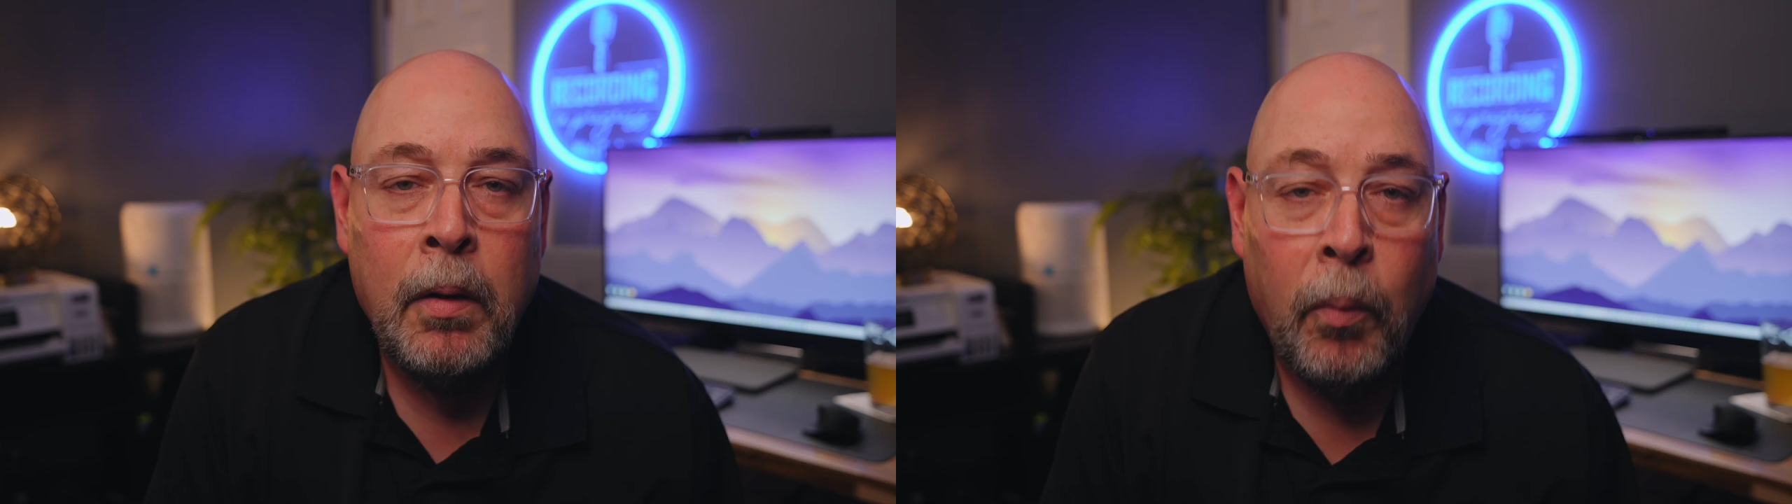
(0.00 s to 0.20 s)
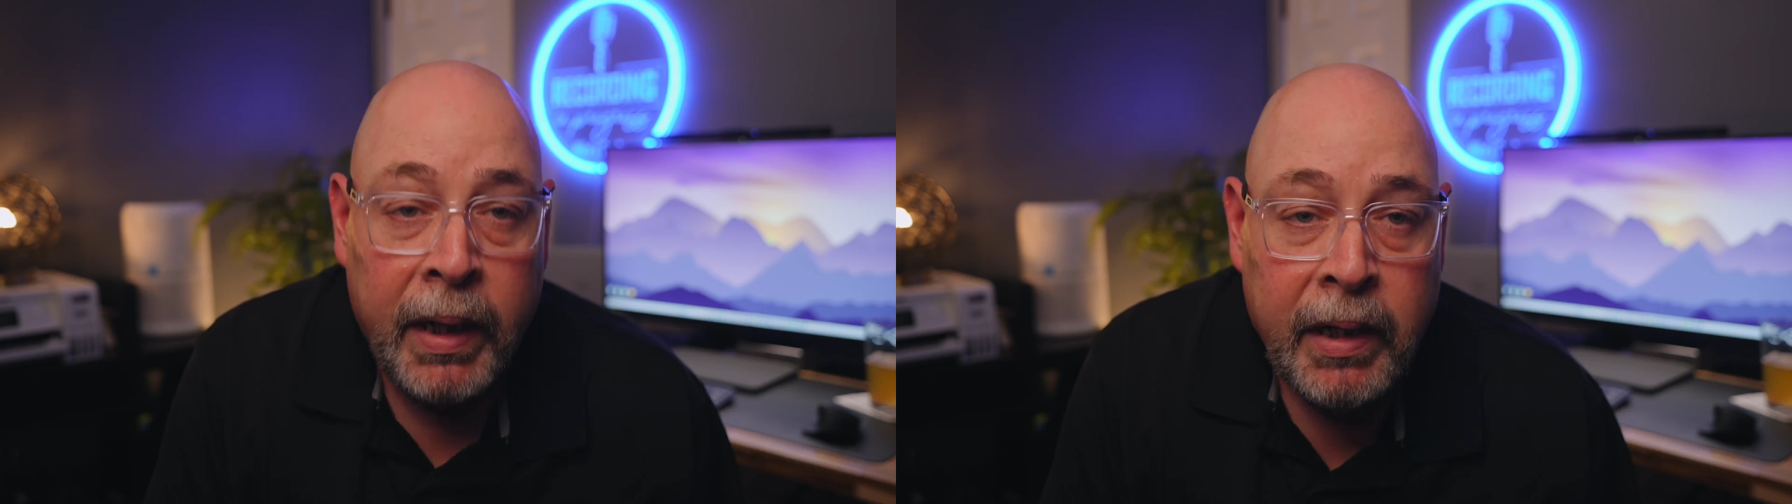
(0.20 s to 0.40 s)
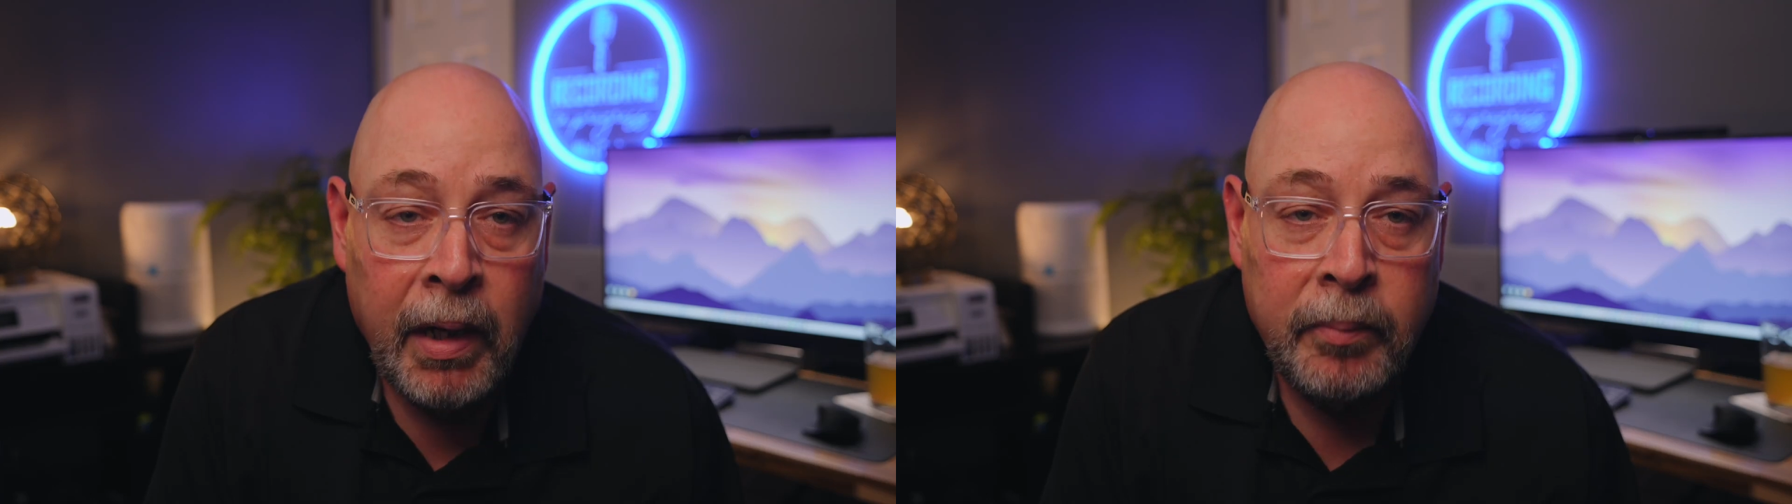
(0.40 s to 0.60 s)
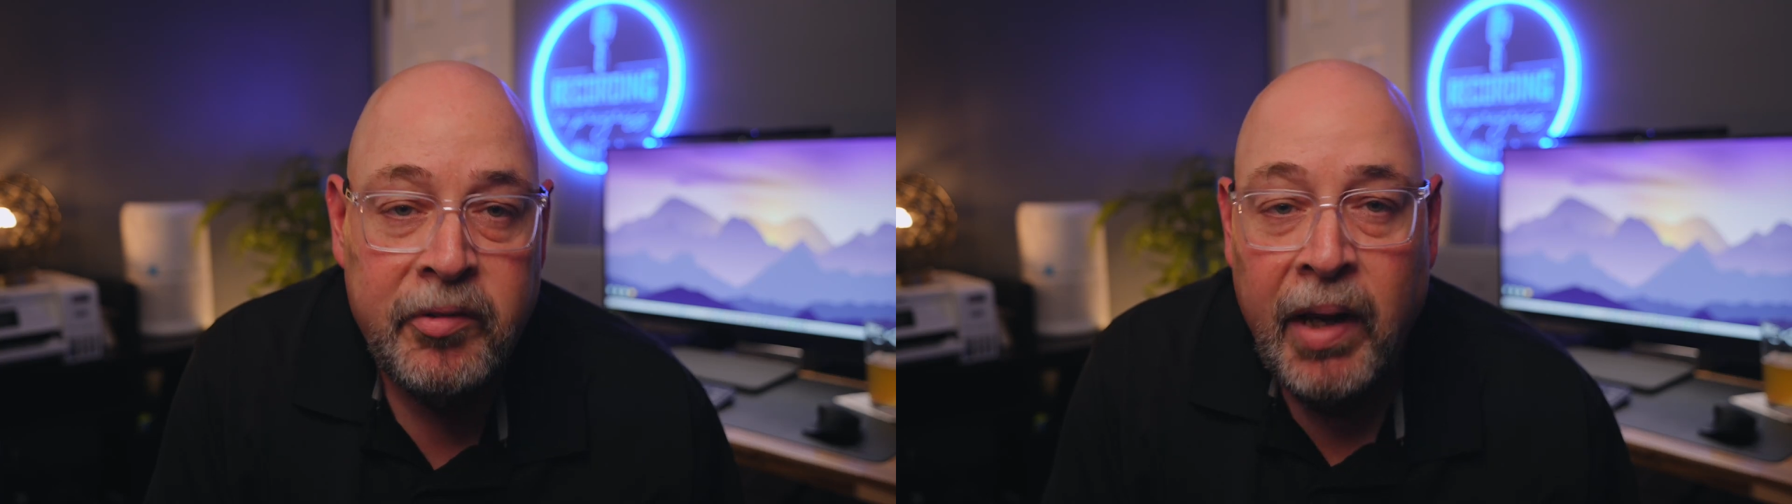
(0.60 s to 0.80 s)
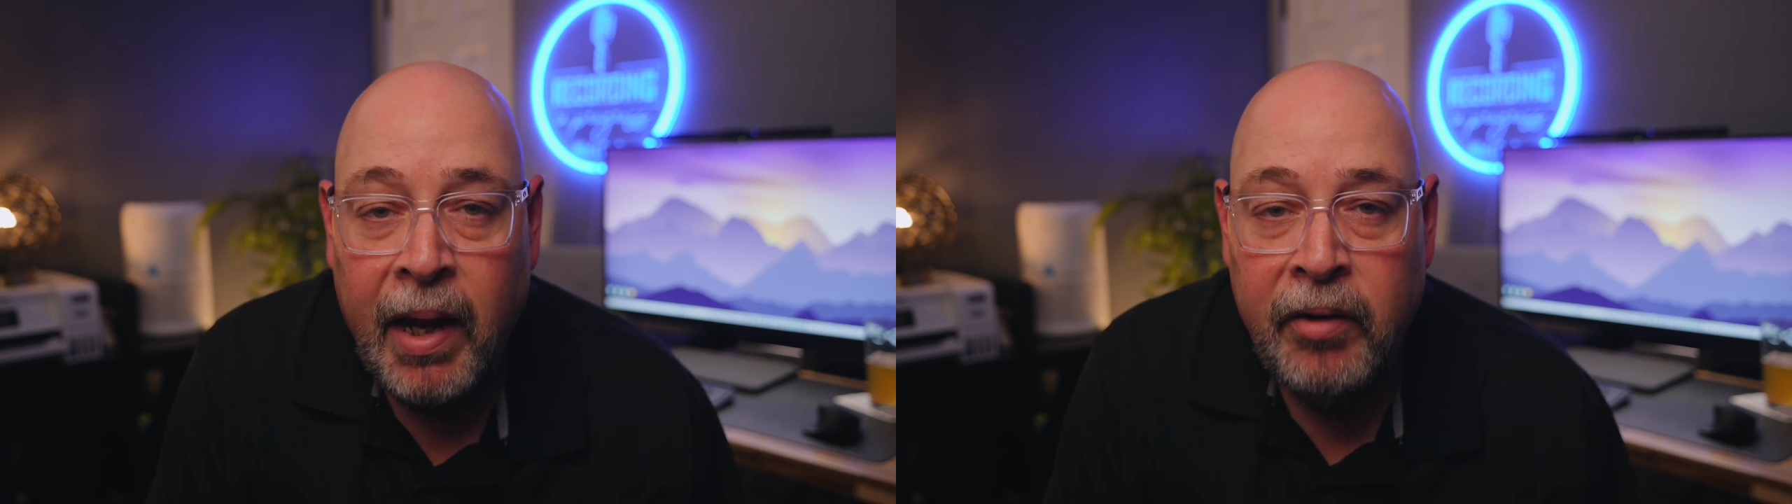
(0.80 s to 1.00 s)
When it comes
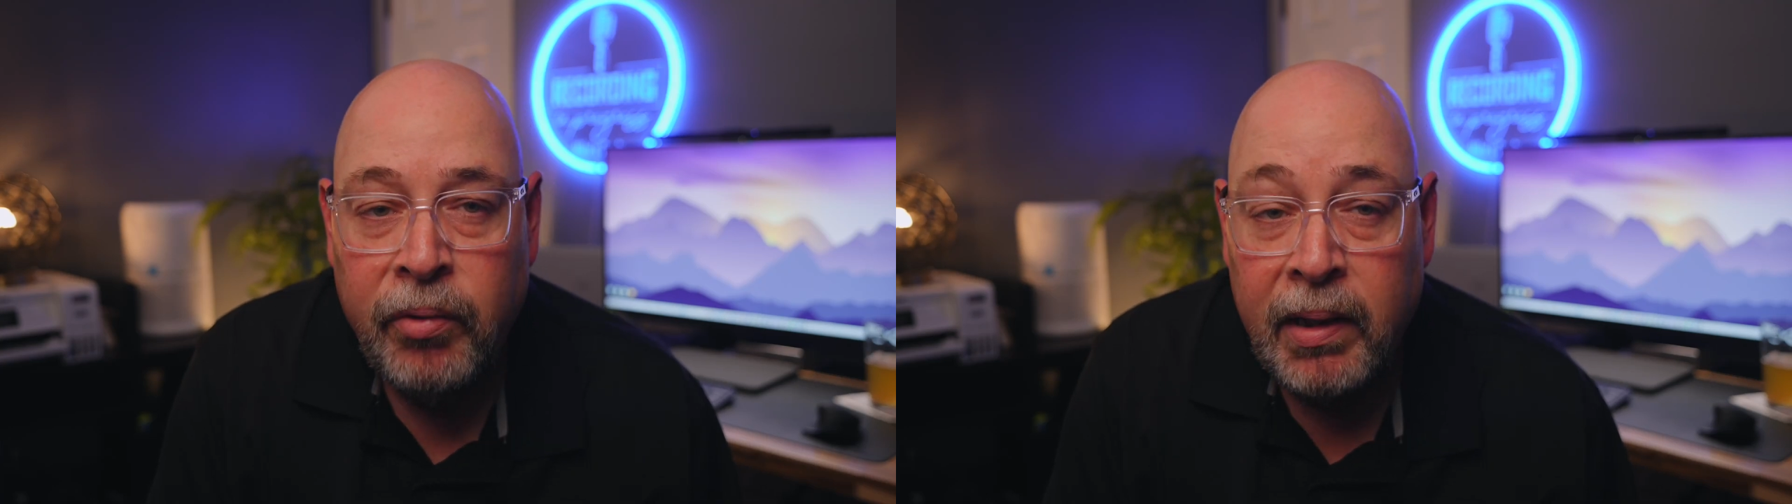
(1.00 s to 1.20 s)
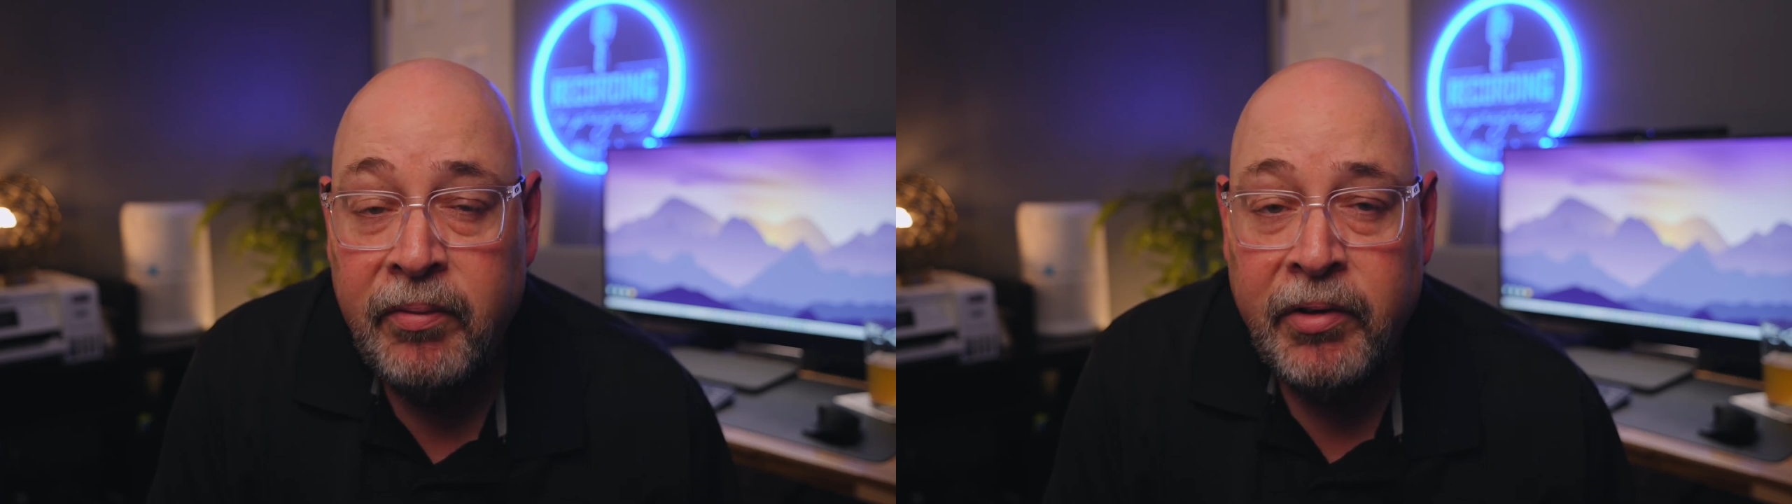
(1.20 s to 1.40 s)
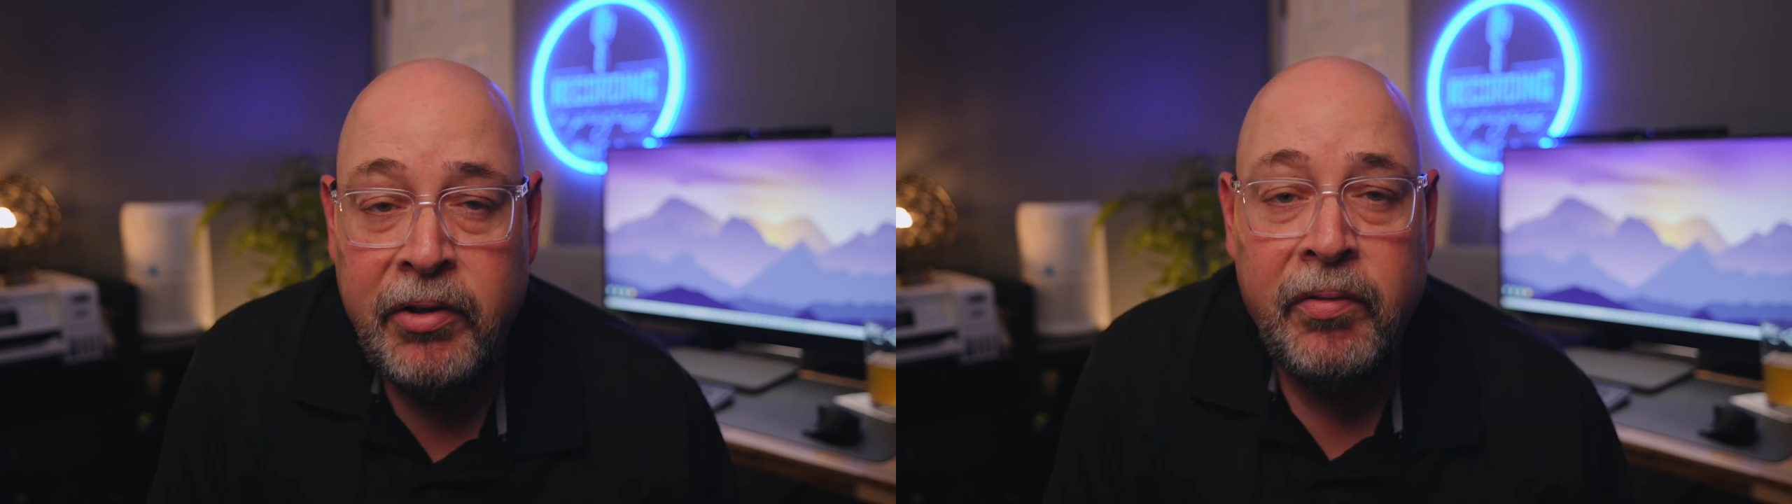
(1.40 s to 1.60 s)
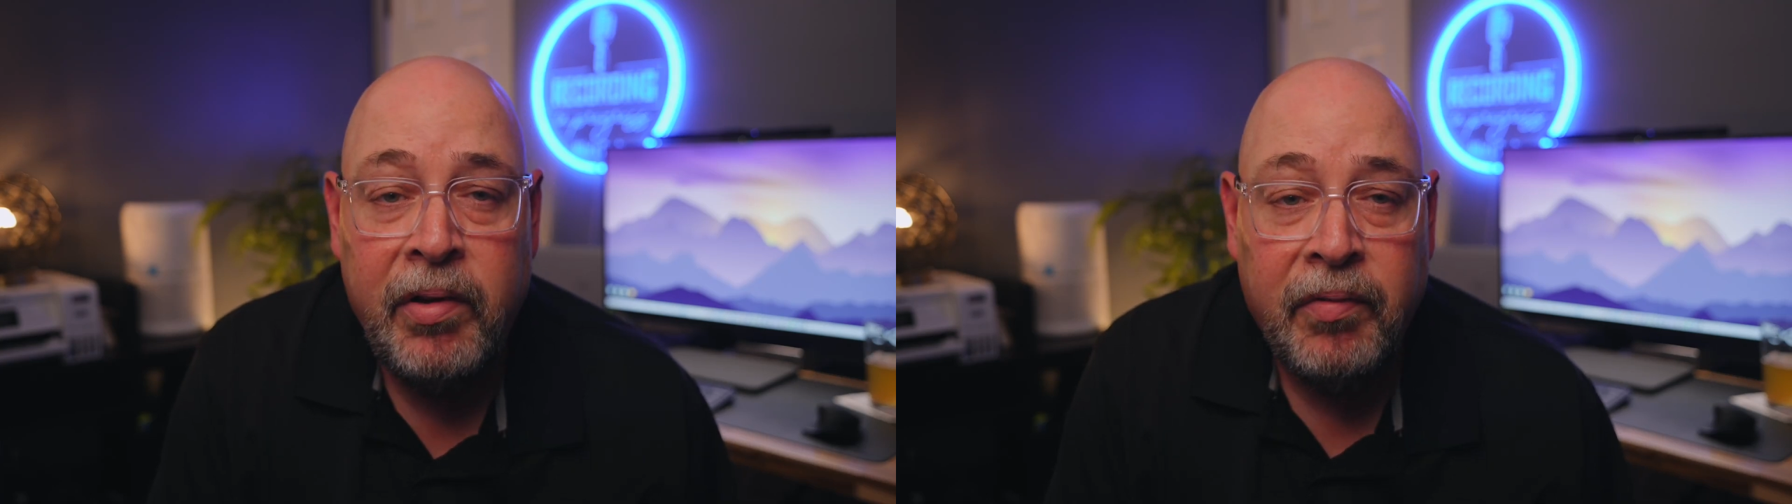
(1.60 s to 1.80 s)
to entry-level UV